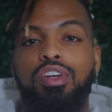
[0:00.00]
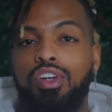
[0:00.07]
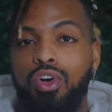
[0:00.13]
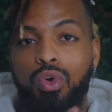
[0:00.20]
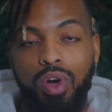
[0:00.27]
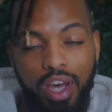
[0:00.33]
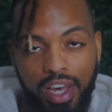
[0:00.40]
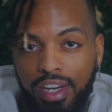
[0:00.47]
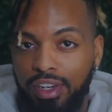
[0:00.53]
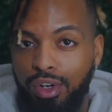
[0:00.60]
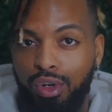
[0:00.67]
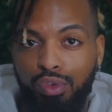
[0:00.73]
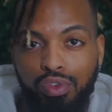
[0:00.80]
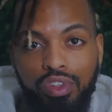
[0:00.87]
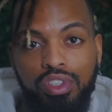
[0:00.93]
No
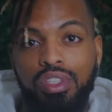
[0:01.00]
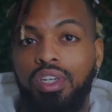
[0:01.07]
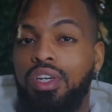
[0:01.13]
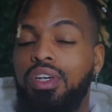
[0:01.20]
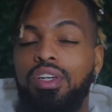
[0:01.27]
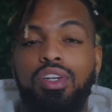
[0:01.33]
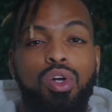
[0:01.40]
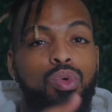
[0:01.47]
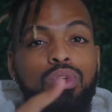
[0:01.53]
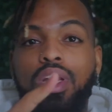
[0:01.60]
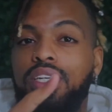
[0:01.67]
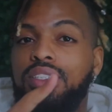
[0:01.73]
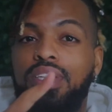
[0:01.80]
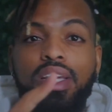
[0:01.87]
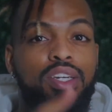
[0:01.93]
hangovers, no
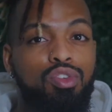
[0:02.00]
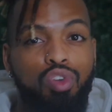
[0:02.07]
next day